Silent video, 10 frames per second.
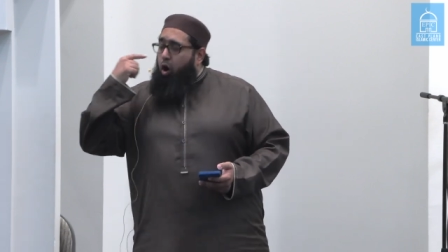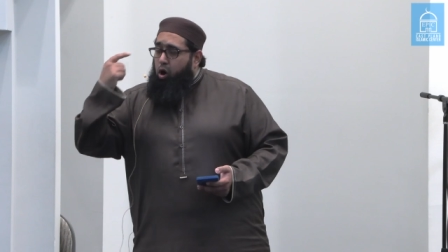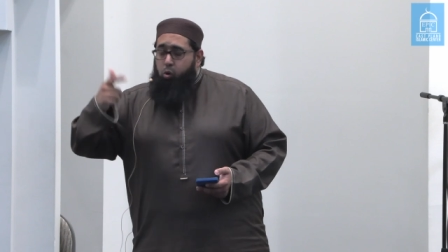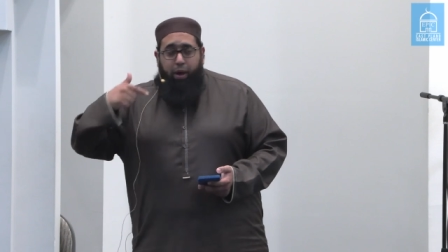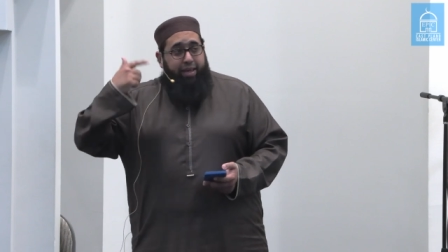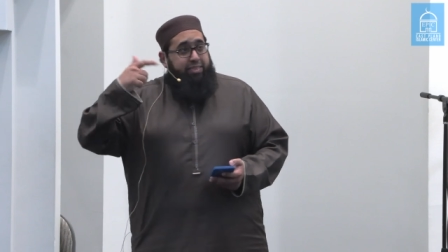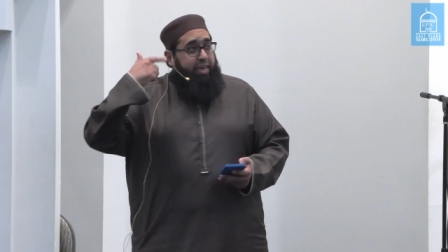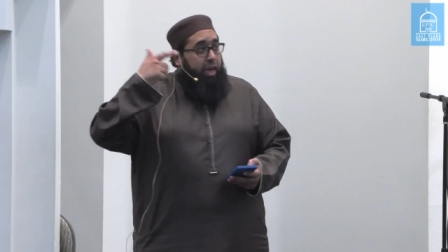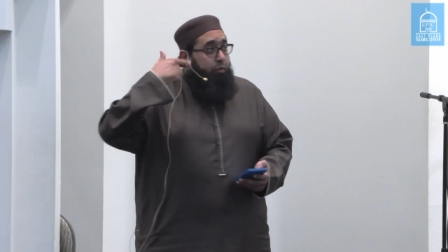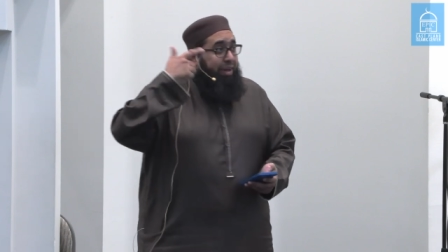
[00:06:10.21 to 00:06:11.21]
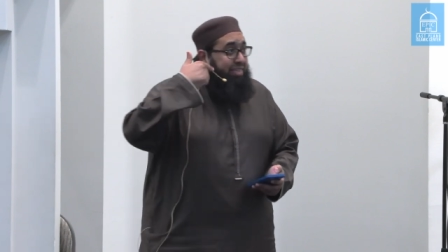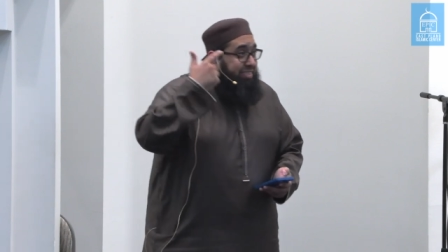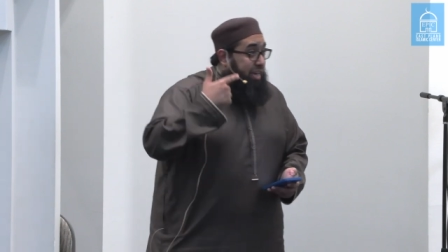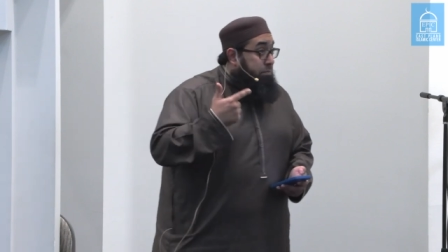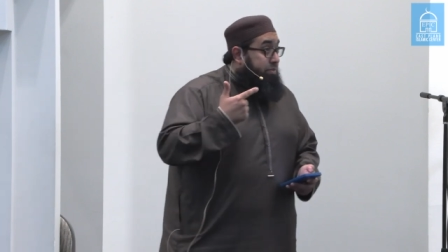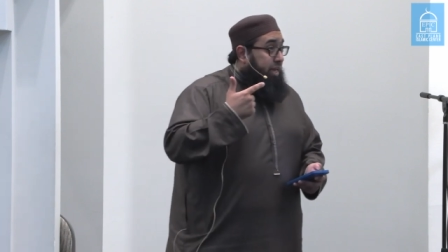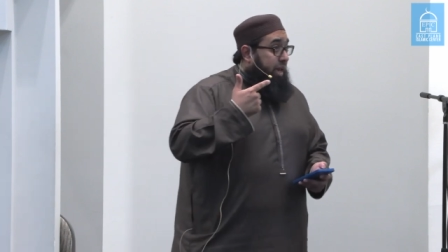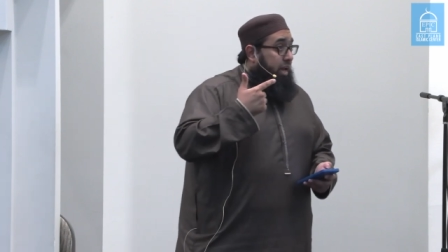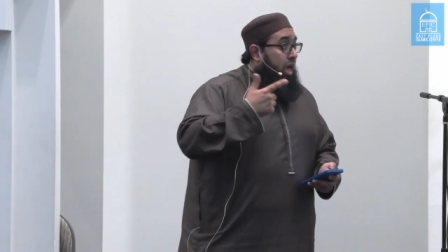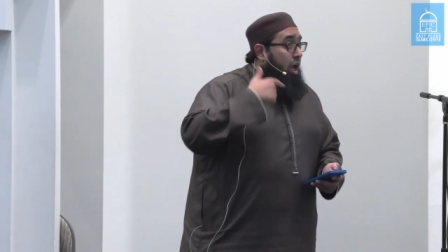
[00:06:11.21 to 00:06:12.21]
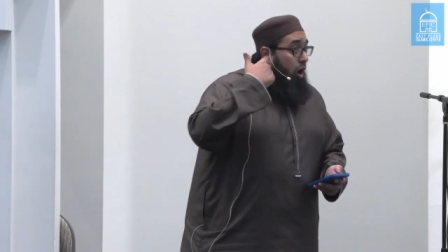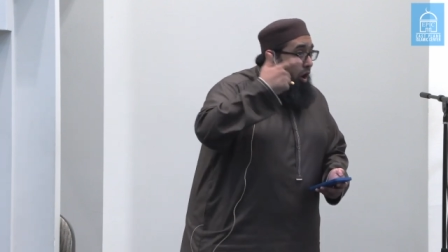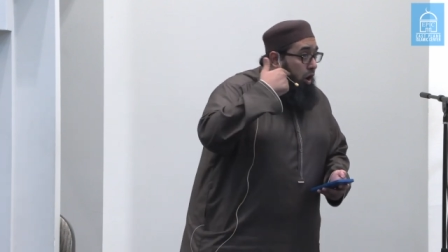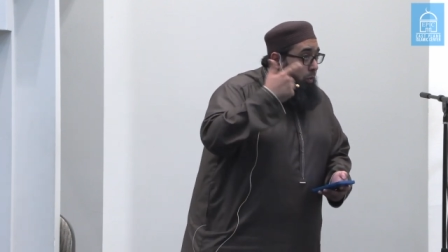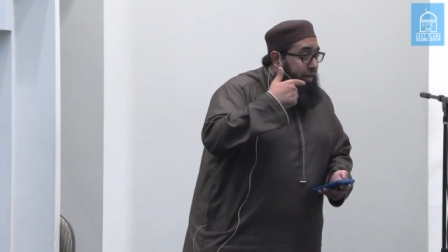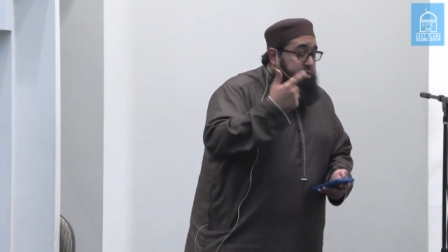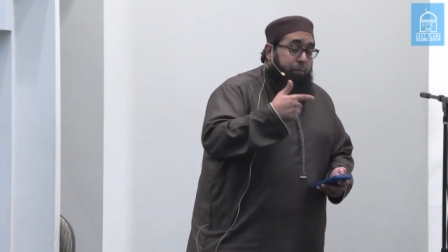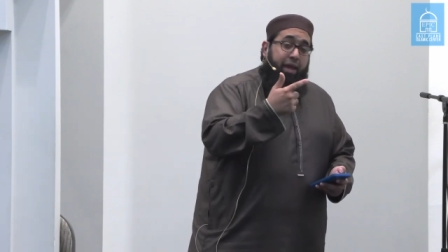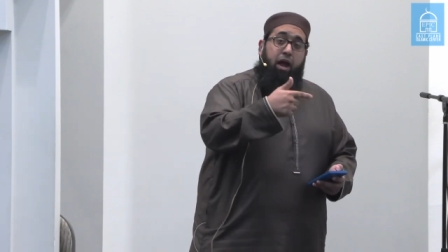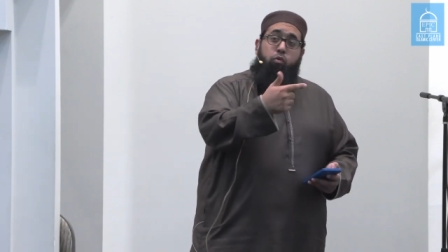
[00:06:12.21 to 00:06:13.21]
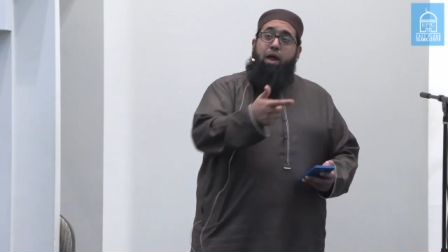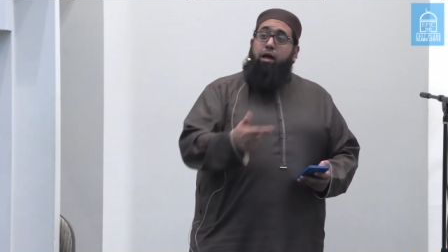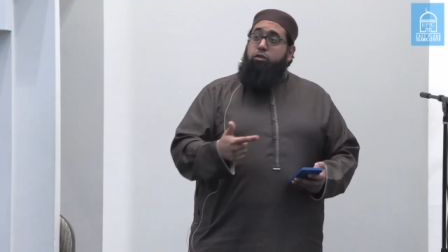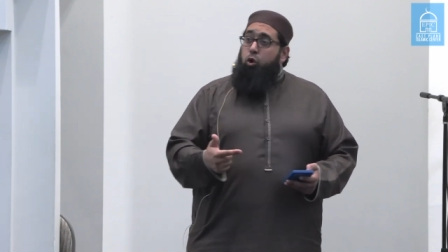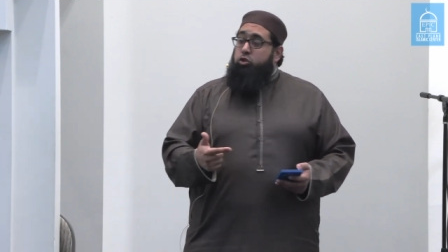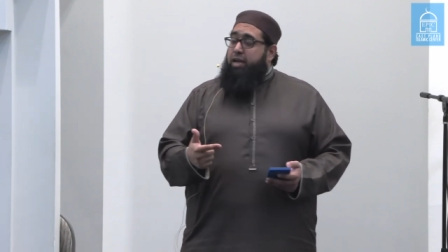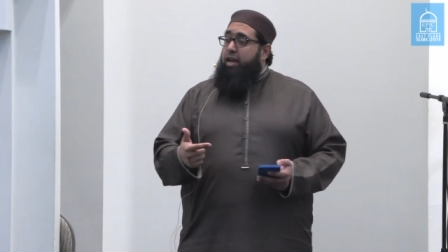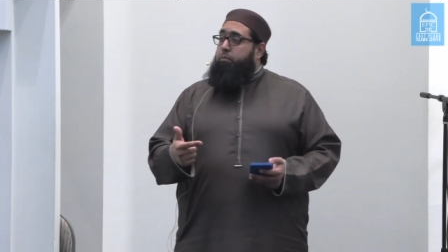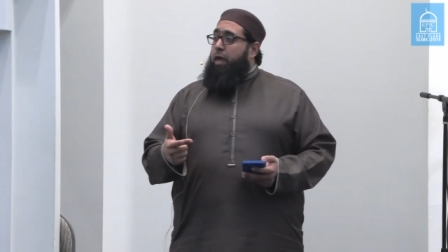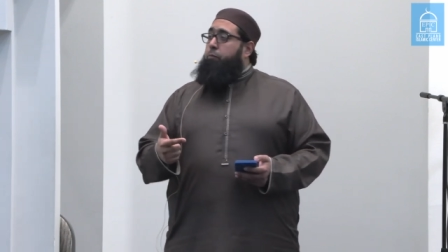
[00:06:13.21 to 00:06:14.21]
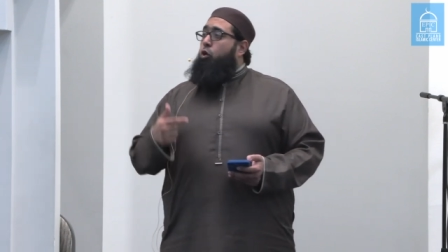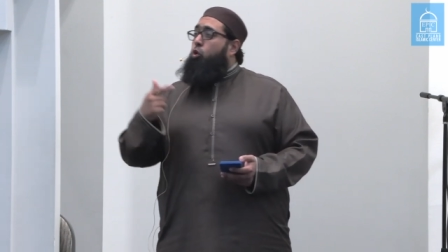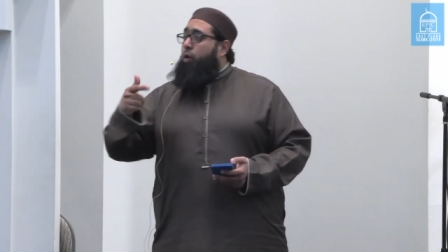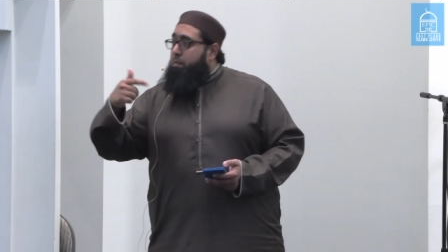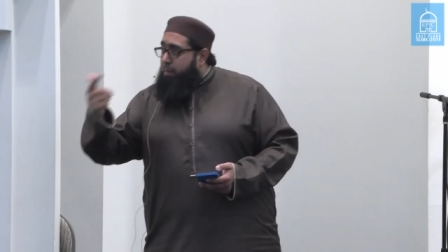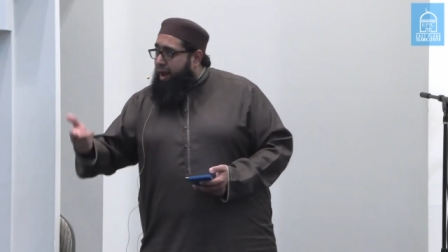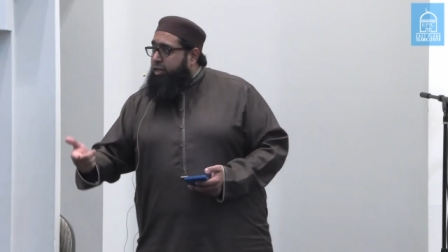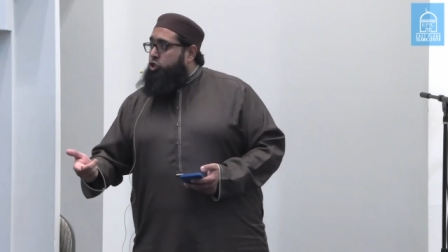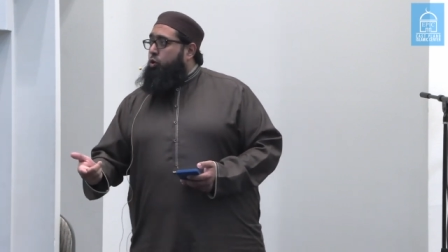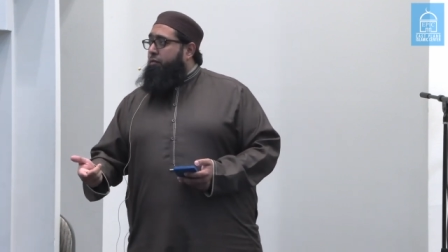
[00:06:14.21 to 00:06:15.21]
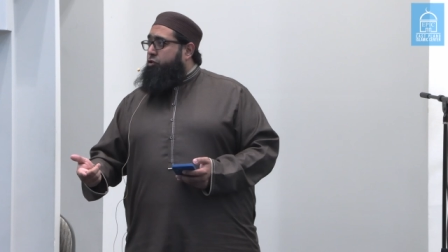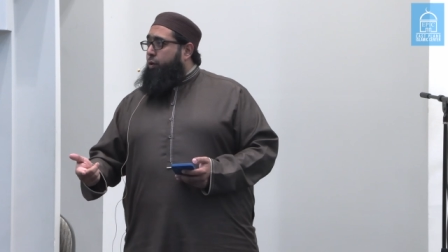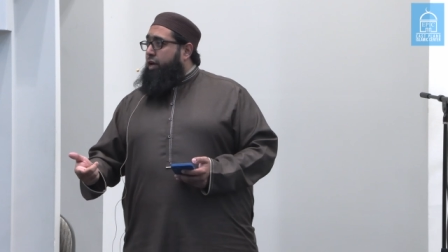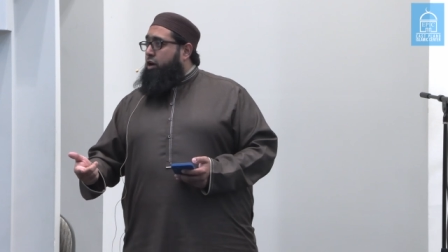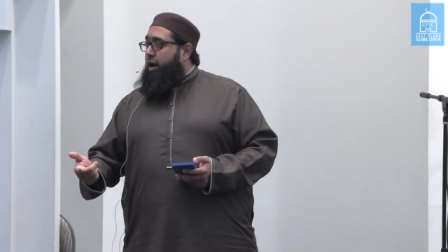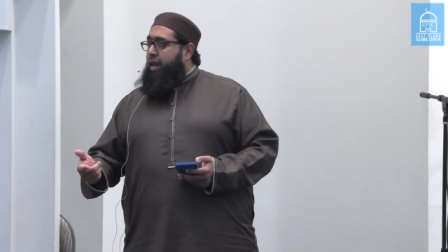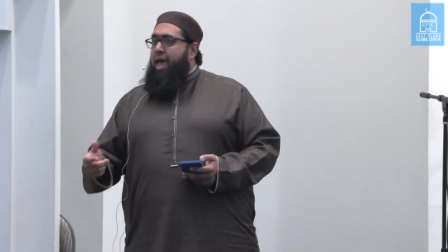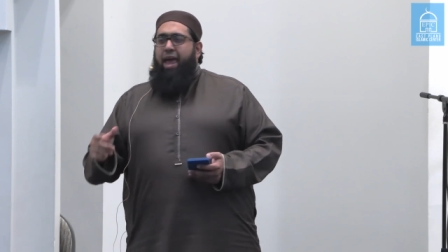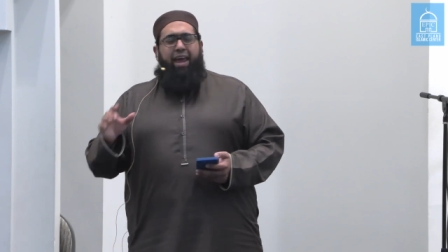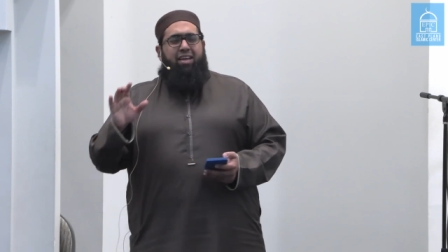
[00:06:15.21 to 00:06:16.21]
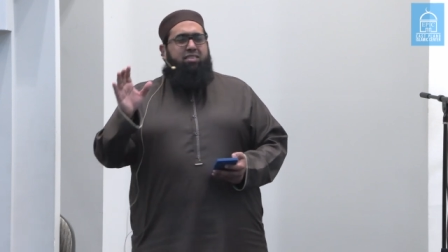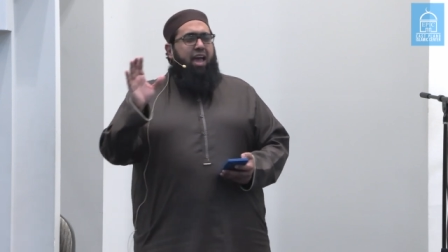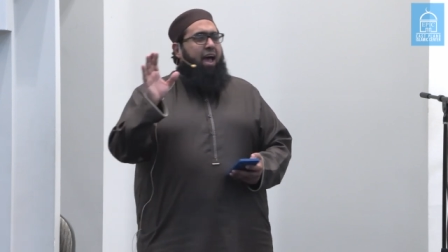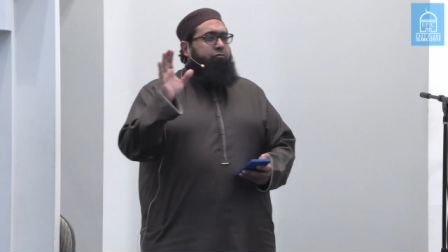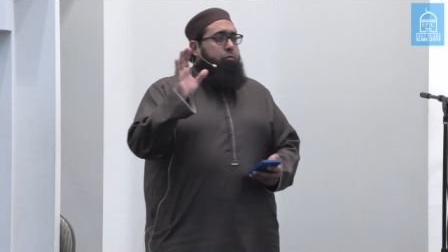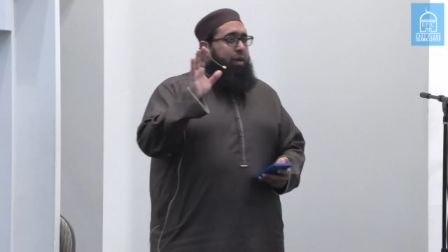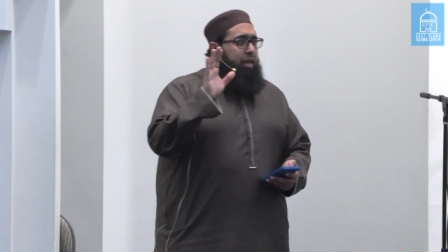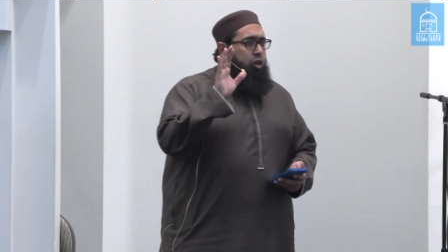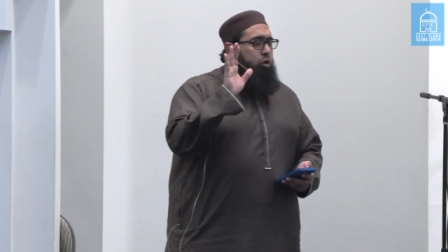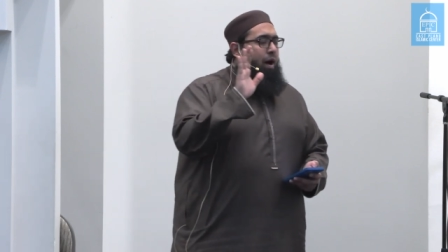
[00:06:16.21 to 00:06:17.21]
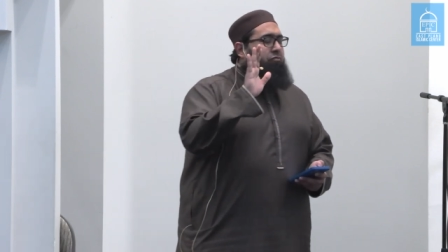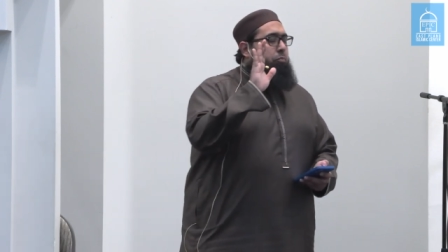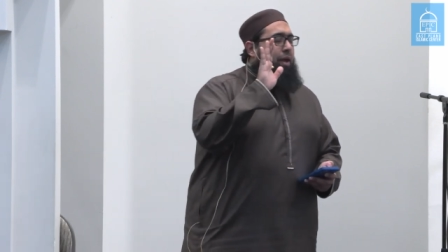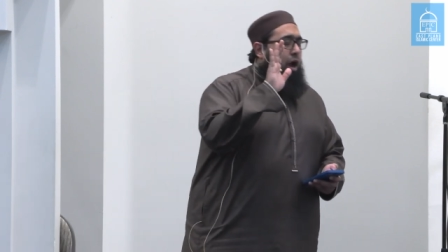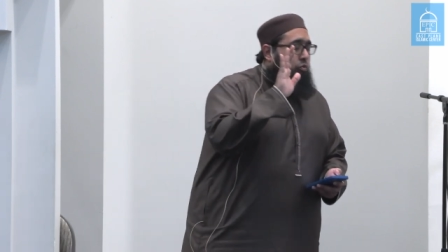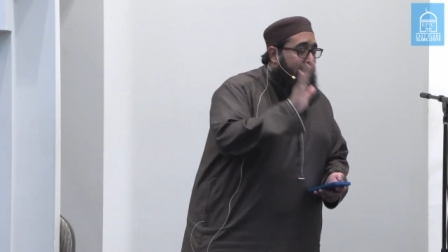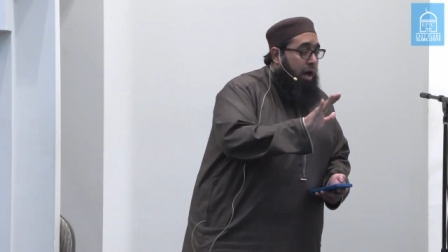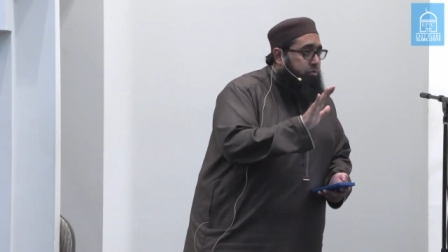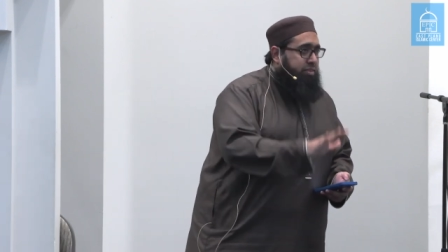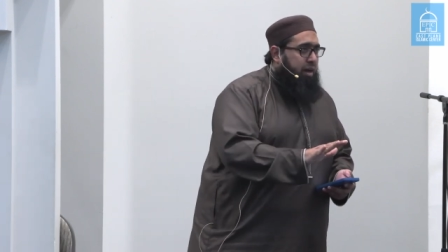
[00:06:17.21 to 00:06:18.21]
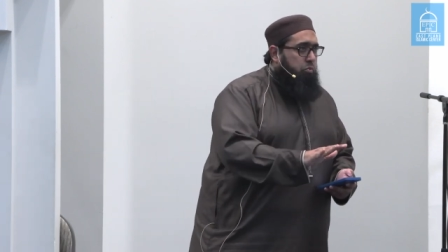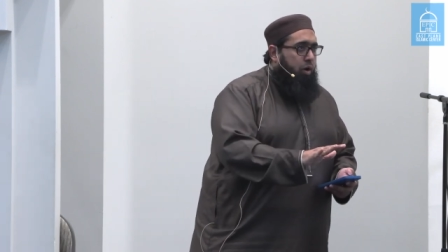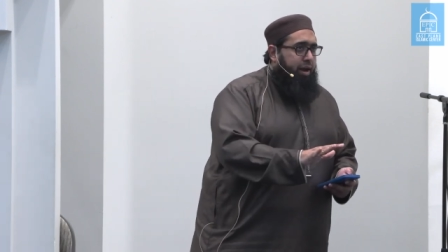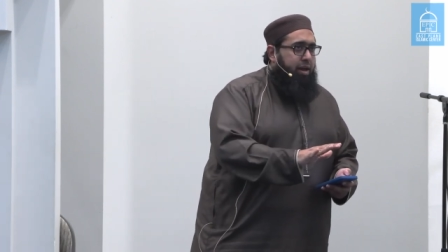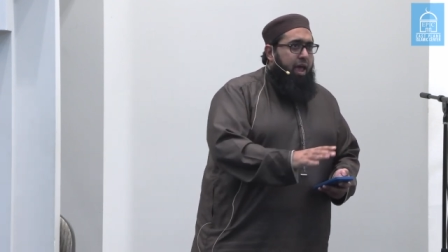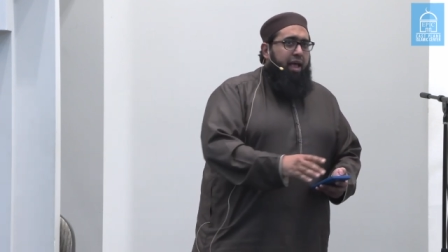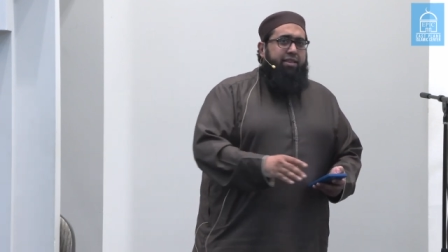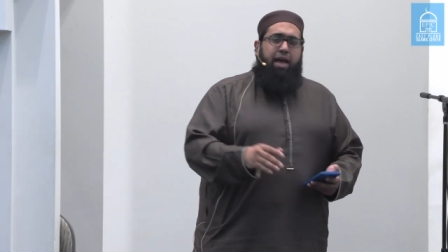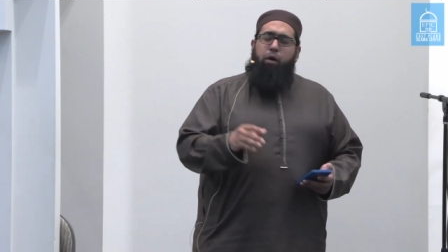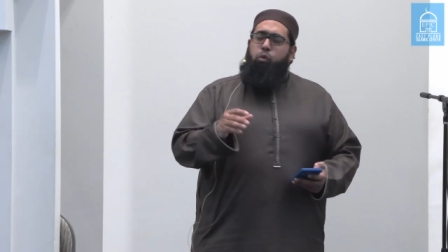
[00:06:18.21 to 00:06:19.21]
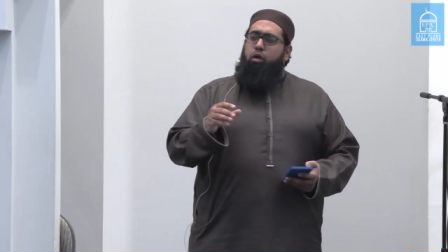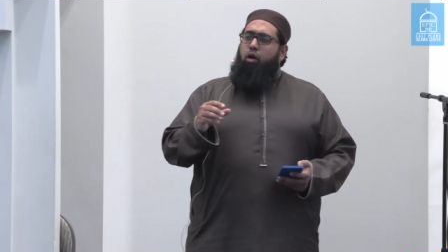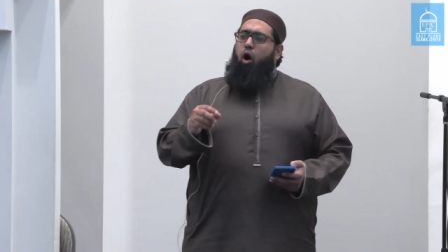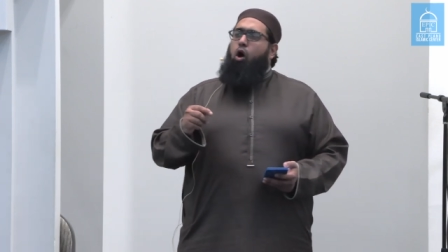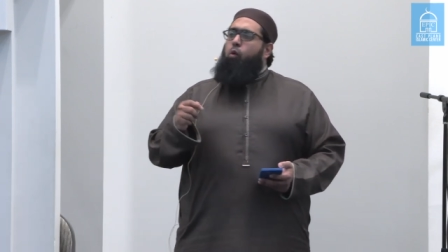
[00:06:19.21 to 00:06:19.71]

Always hearing something always being around those kind of people who remind you of doing good. It doesn't have to be, you don't have to be around someone that will